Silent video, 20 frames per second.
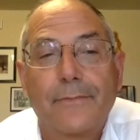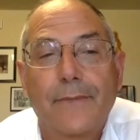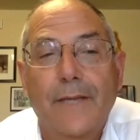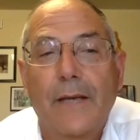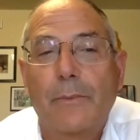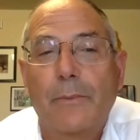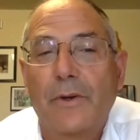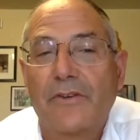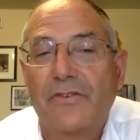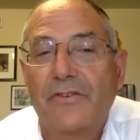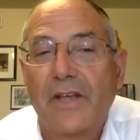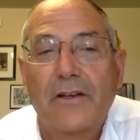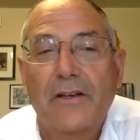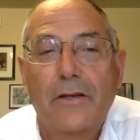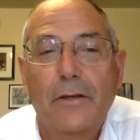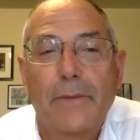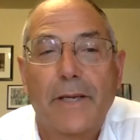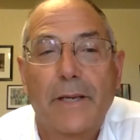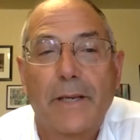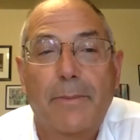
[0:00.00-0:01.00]
It was sent
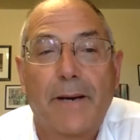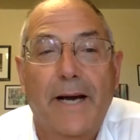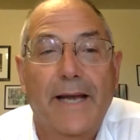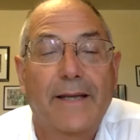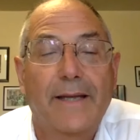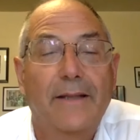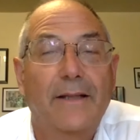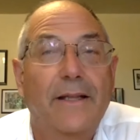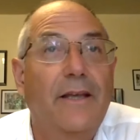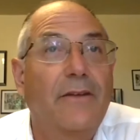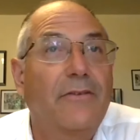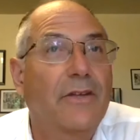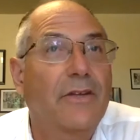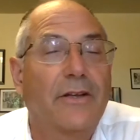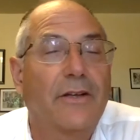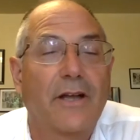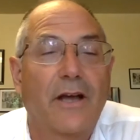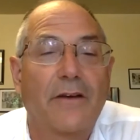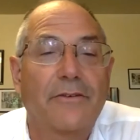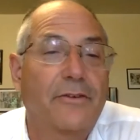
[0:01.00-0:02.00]
to me by at least a
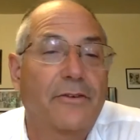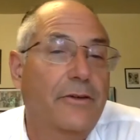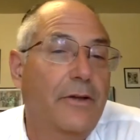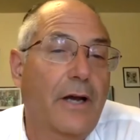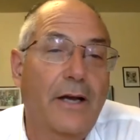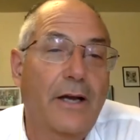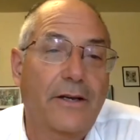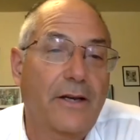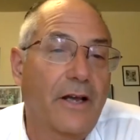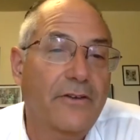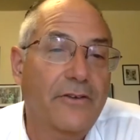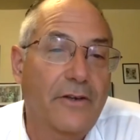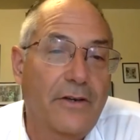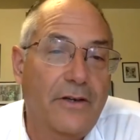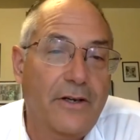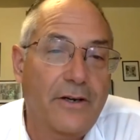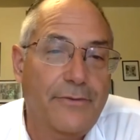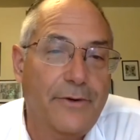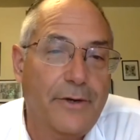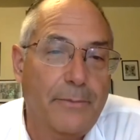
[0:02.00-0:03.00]
dozen
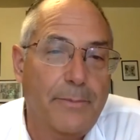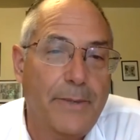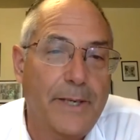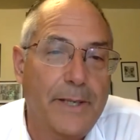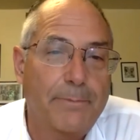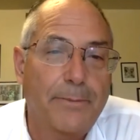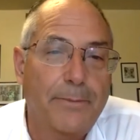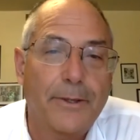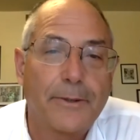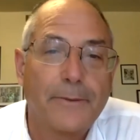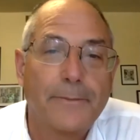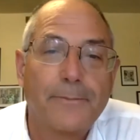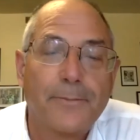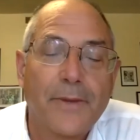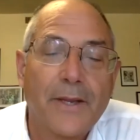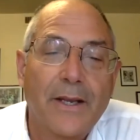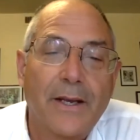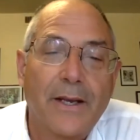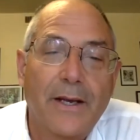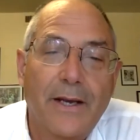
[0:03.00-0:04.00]
different people,
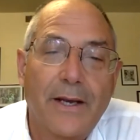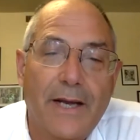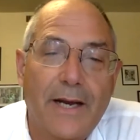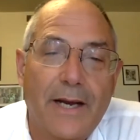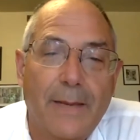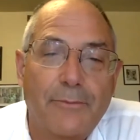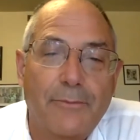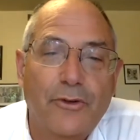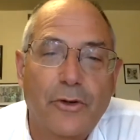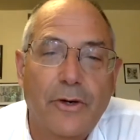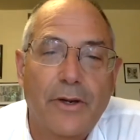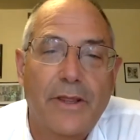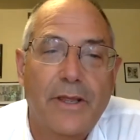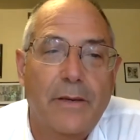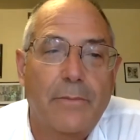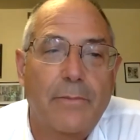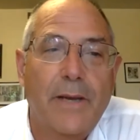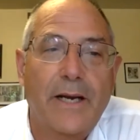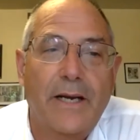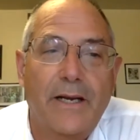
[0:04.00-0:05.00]
and I'm sure
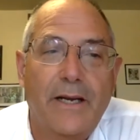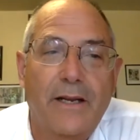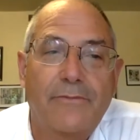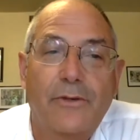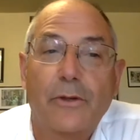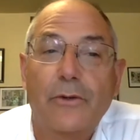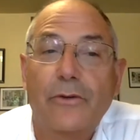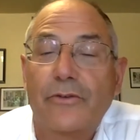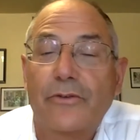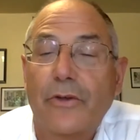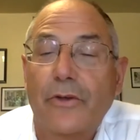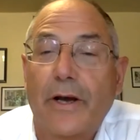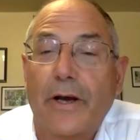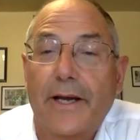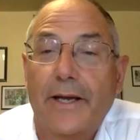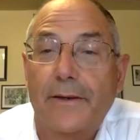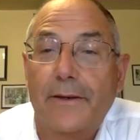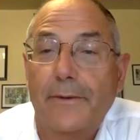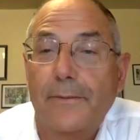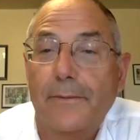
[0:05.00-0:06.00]
that many of you saw
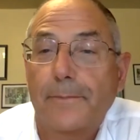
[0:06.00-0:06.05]
it.